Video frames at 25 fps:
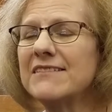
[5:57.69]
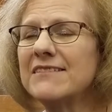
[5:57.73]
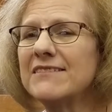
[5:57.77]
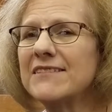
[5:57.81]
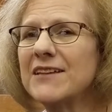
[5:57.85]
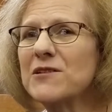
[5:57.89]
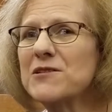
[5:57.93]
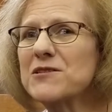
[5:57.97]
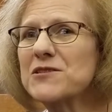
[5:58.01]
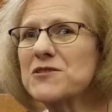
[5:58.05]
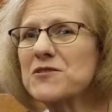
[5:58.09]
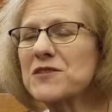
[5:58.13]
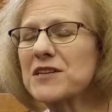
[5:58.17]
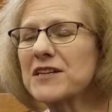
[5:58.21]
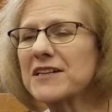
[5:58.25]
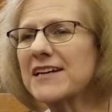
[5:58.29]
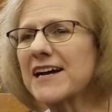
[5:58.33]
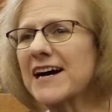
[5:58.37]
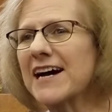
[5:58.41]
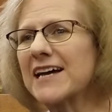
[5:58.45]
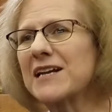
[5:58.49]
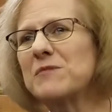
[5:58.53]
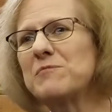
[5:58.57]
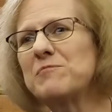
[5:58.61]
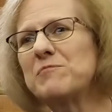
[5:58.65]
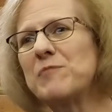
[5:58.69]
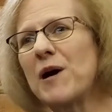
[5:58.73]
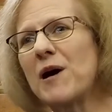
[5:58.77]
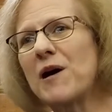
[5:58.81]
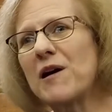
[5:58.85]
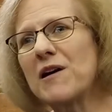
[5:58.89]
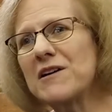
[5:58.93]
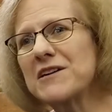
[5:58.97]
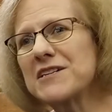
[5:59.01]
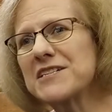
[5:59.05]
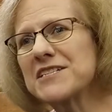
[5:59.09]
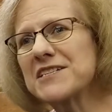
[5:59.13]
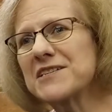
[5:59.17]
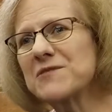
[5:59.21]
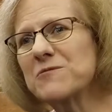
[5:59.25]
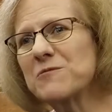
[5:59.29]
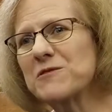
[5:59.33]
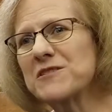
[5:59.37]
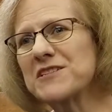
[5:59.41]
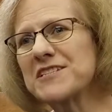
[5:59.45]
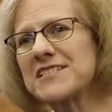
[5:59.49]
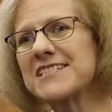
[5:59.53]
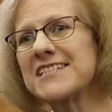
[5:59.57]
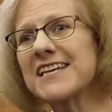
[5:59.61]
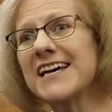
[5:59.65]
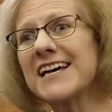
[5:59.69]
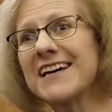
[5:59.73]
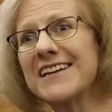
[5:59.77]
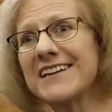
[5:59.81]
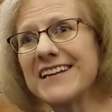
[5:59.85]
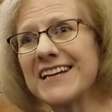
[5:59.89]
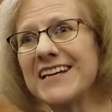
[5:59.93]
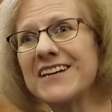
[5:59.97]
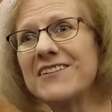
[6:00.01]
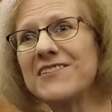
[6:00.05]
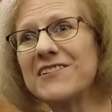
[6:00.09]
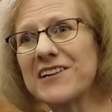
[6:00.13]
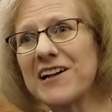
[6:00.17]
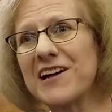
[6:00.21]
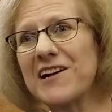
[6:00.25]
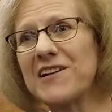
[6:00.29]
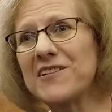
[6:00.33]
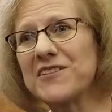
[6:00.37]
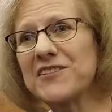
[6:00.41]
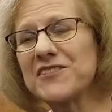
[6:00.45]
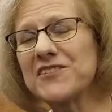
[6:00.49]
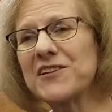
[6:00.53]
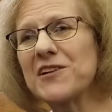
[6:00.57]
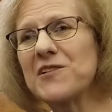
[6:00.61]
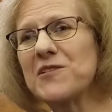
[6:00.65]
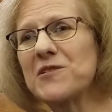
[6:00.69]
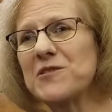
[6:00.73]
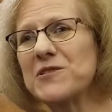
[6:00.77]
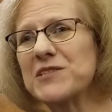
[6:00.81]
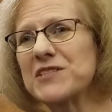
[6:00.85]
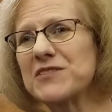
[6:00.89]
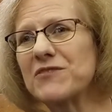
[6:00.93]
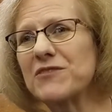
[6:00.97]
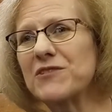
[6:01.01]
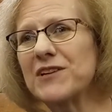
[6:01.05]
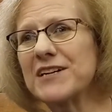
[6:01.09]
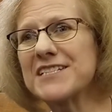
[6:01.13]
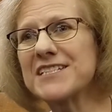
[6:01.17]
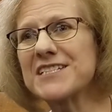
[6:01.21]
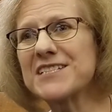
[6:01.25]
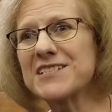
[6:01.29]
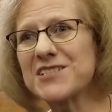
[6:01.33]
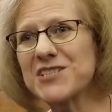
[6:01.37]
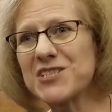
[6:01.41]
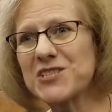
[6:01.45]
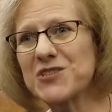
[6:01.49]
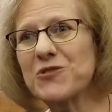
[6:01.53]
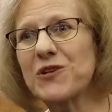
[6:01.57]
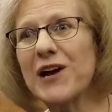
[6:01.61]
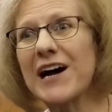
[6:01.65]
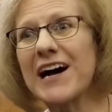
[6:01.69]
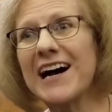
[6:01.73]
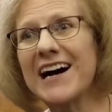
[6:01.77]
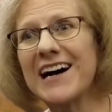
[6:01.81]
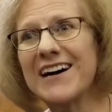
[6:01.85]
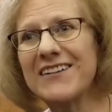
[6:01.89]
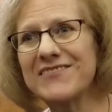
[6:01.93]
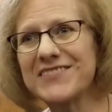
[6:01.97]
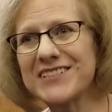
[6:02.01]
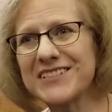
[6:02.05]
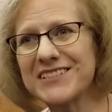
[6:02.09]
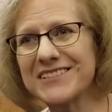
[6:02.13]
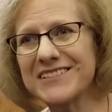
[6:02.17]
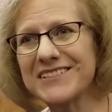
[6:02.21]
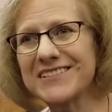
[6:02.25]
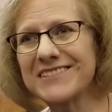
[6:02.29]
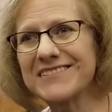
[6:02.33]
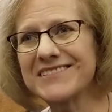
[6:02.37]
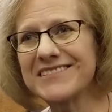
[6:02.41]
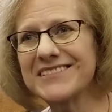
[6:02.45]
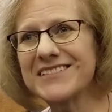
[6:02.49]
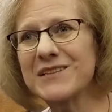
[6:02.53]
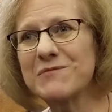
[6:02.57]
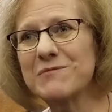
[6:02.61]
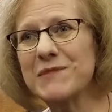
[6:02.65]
Those are the kind of bars that were set here at All Souls for us to strive to